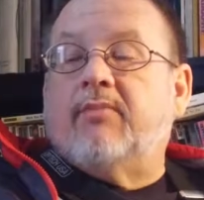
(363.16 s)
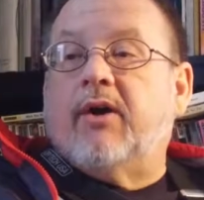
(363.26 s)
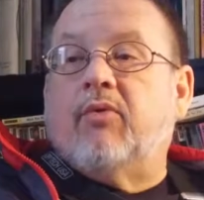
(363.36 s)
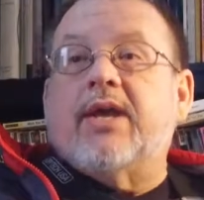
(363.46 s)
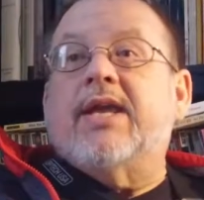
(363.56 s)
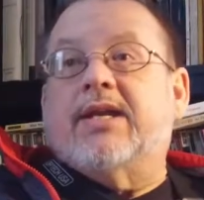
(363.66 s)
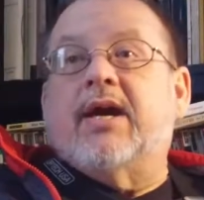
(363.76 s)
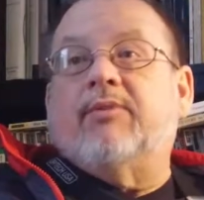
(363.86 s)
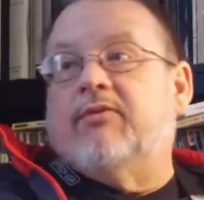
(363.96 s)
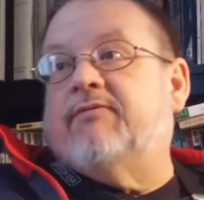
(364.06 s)
about, well, heat it
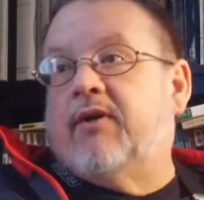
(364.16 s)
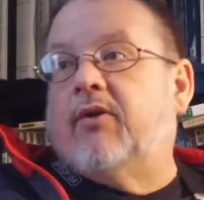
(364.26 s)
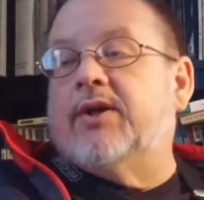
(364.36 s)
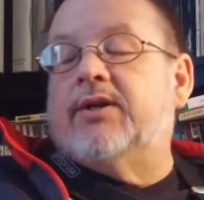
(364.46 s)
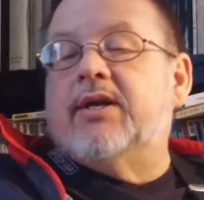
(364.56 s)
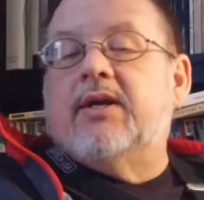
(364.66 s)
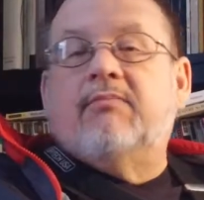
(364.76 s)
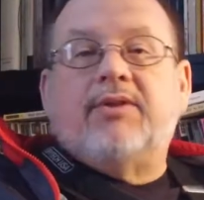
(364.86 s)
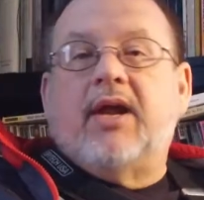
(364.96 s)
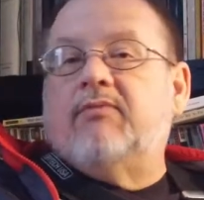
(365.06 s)
up and reflow it.
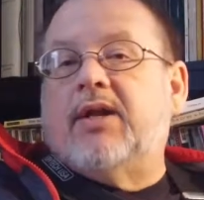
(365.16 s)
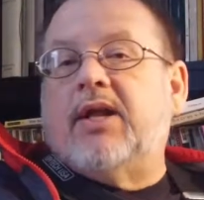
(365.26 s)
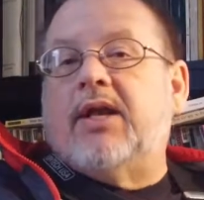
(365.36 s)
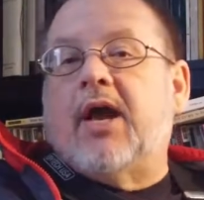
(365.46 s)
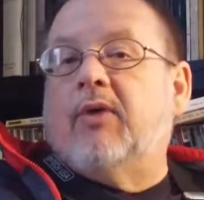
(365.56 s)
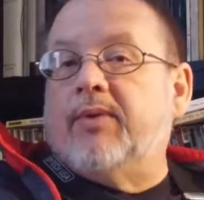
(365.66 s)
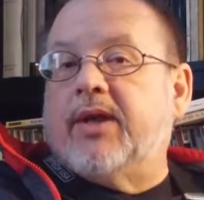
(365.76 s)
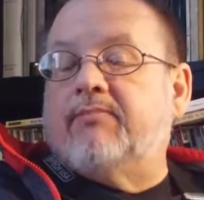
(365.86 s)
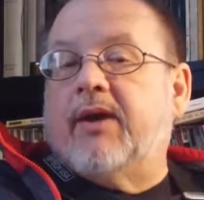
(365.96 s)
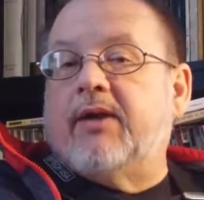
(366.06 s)
But they're not really helping
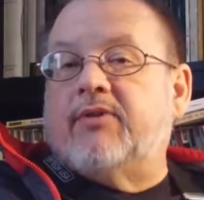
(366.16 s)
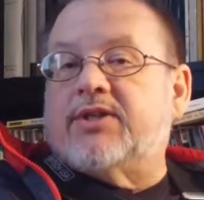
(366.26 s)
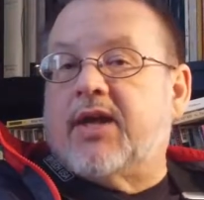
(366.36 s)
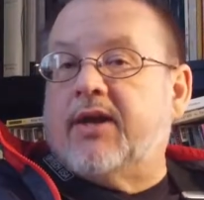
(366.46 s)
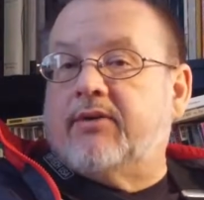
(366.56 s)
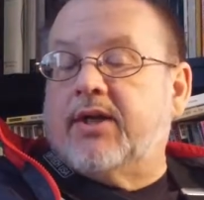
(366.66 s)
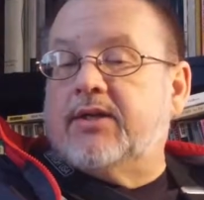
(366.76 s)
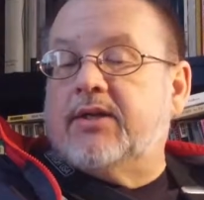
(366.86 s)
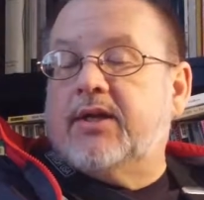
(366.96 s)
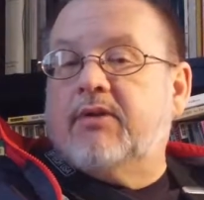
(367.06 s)
it by resoldering it.
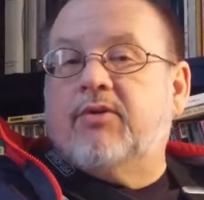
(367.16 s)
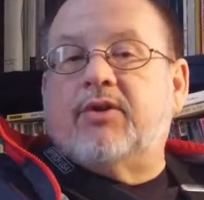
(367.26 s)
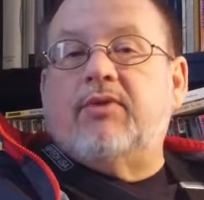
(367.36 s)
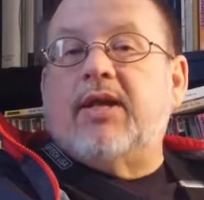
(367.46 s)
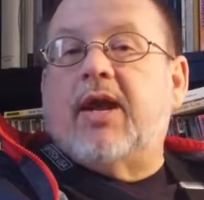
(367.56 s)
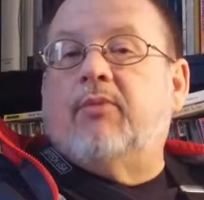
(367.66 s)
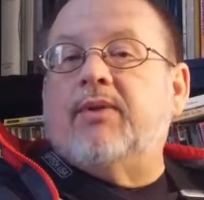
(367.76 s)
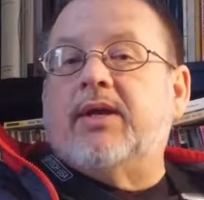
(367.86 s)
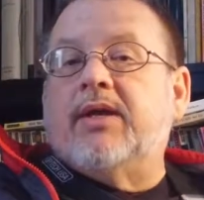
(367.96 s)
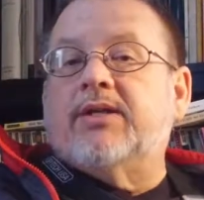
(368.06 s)
What they're really
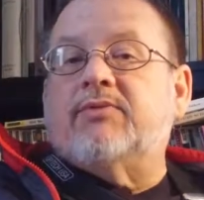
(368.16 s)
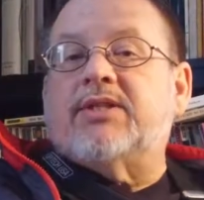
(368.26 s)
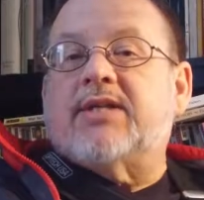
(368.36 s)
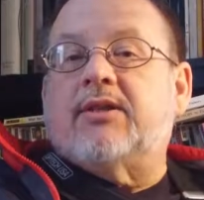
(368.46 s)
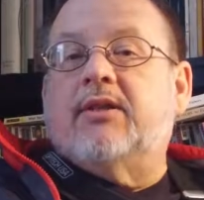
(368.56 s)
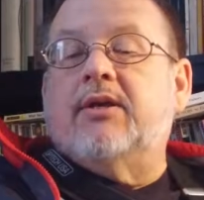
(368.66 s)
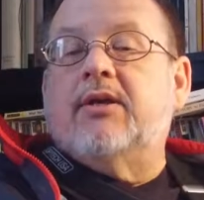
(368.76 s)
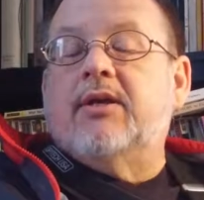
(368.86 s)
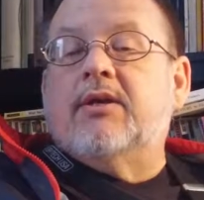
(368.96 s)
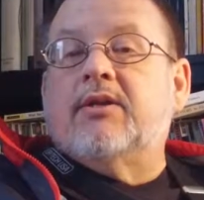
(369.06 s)
helping is reset the
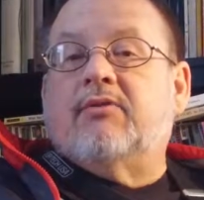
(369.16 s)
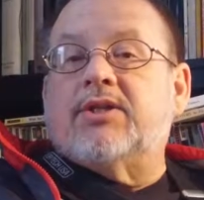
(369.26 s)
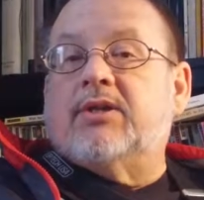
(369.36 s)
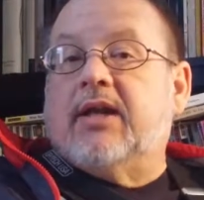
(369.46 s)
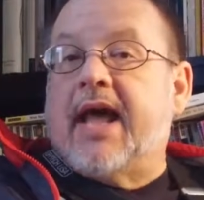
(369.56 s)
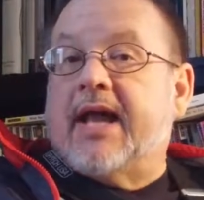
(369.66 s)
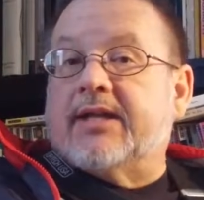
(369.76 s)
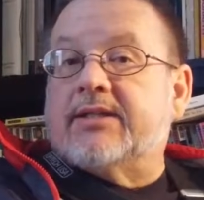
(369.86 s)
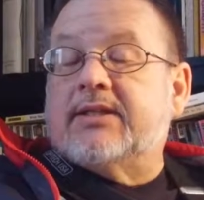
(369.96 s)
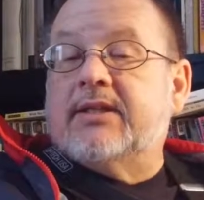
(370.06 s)
crystal
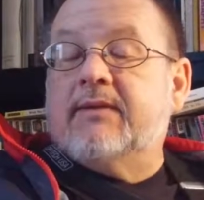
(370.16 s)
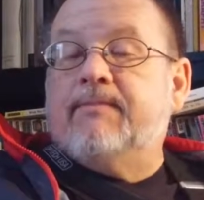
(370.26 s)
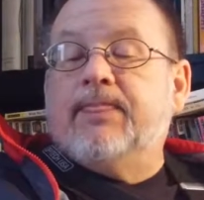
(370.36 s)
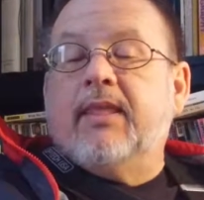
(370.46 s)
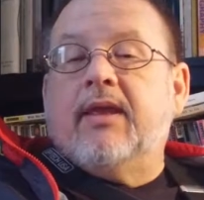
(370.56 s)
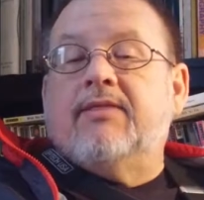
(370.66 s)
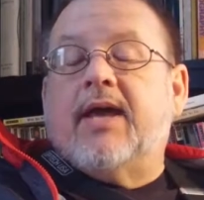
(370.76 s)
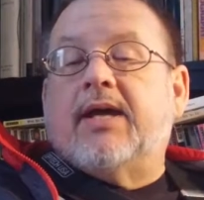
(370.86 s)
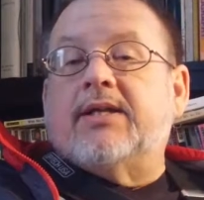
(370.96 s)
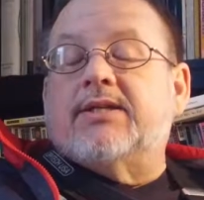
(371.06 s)
lattice
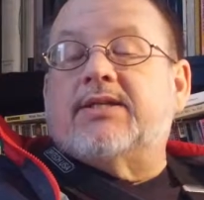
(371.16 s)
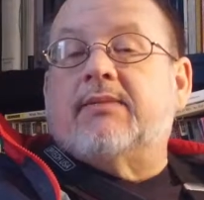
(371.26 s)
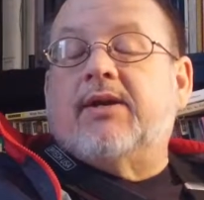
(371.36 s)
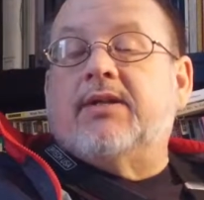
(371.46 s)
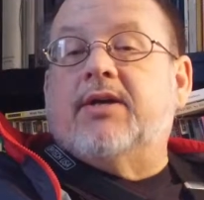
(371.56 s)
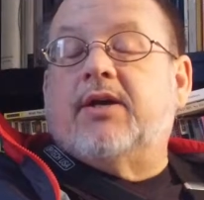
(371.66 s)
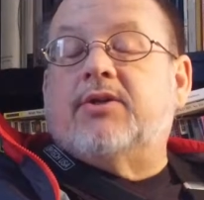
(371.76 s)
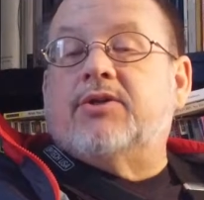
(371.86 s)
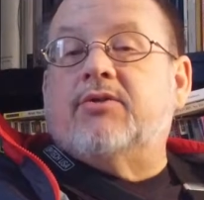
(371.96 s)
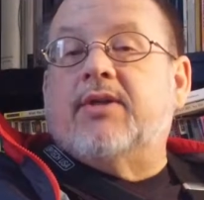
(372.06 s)
that is the
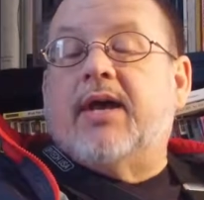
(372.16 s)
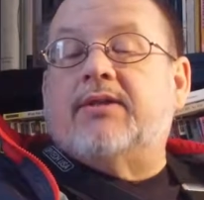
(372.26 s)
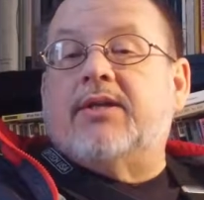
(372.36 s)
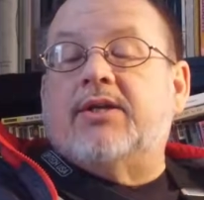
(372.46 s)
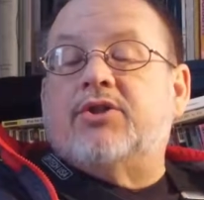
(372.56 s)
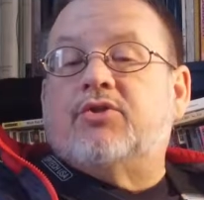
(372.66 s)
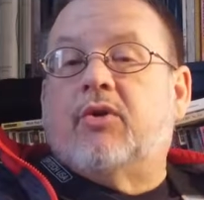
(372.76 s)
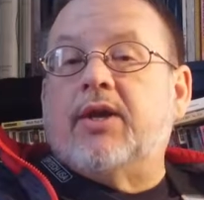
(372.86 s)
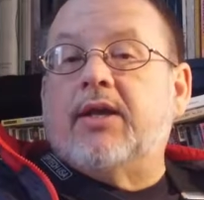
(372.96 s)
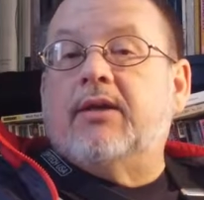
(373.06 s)
semiconductor, so that the
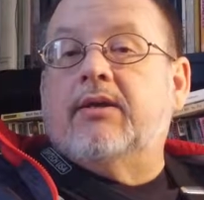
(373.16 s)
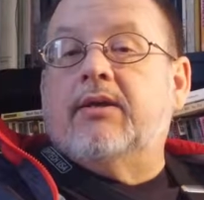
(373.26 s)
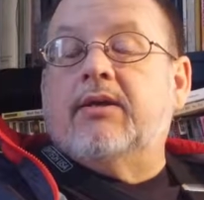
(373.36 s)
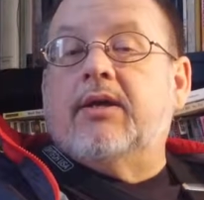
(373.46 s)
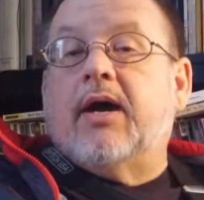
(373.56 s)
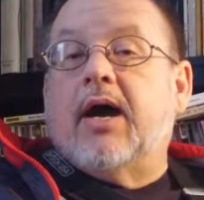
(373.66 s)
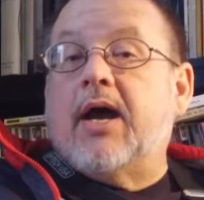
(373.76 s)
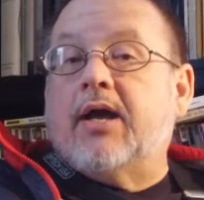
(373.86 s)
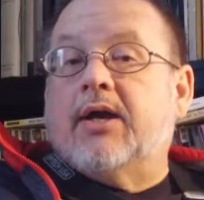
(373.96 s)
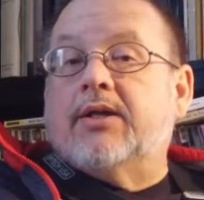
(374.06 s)
shorting
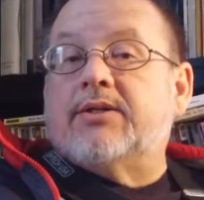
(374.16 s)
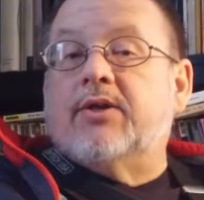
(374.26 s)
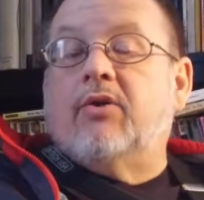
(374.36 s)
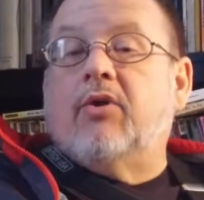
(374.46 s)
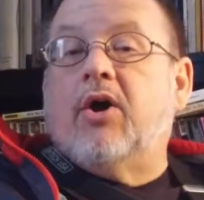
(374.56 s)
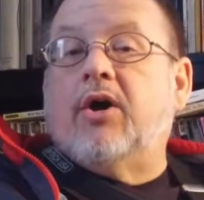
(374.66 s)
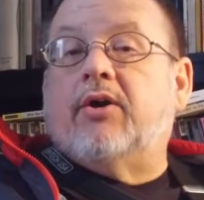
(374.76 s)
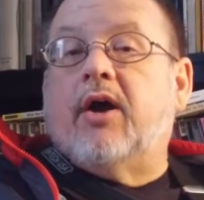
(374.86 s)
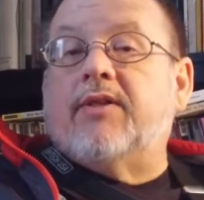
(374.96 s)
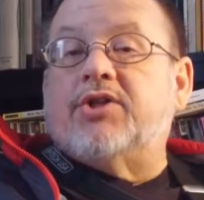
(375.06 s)
ions are no longer
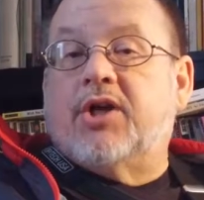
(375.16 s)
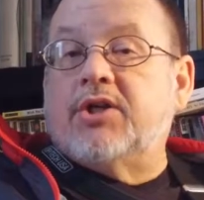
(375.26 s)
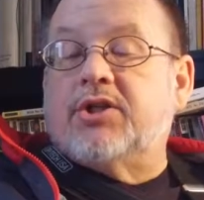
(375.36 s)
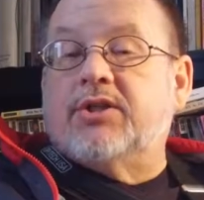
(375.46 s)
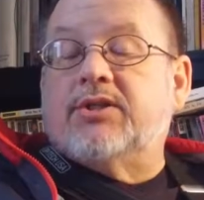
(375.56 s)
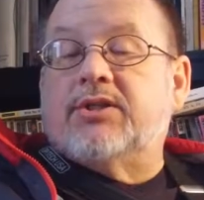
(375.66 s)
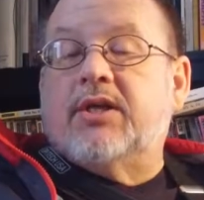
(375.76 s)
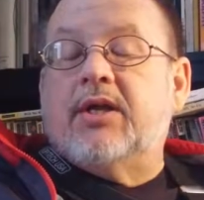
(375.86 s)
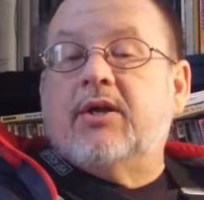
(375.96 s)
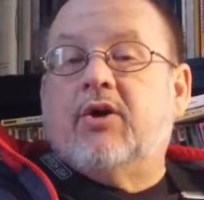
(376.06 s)
on the junctions,
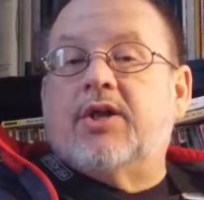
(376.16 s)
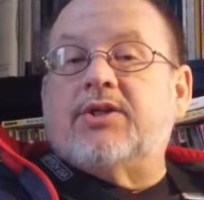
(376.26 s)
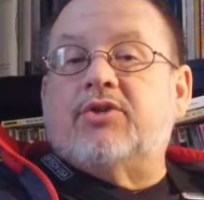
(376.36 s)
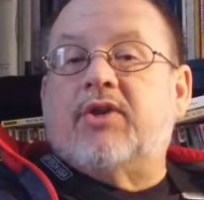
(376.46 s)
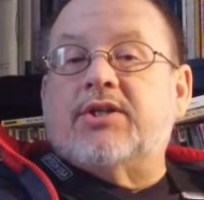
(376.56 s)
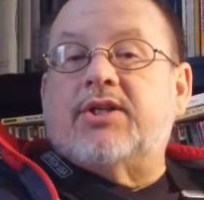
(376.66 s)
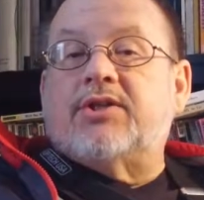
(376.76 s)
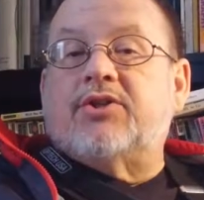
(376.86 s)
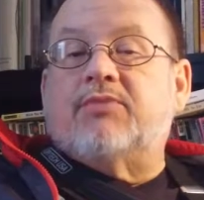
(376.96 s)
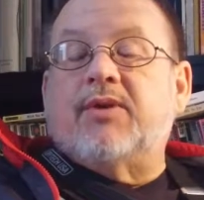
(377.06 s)
causing
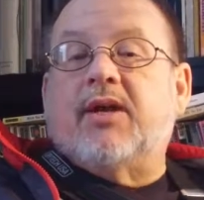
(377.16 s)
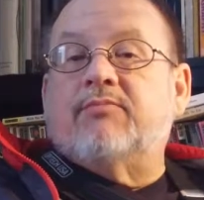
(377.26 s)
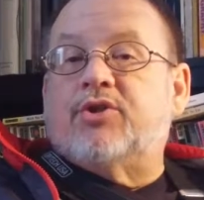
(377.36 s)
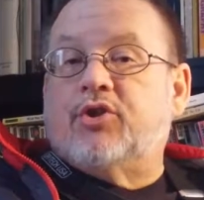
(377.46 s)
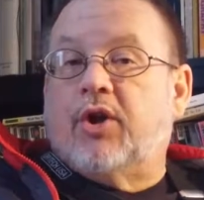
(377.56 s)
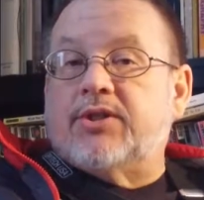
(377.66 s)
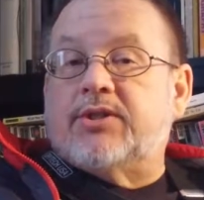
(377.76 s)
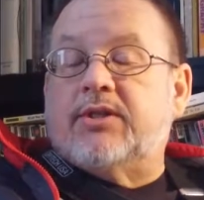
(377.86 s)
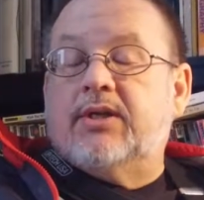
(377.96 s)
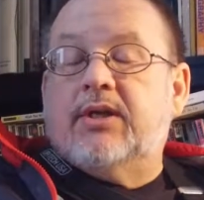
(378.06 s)
transistors to become shorts.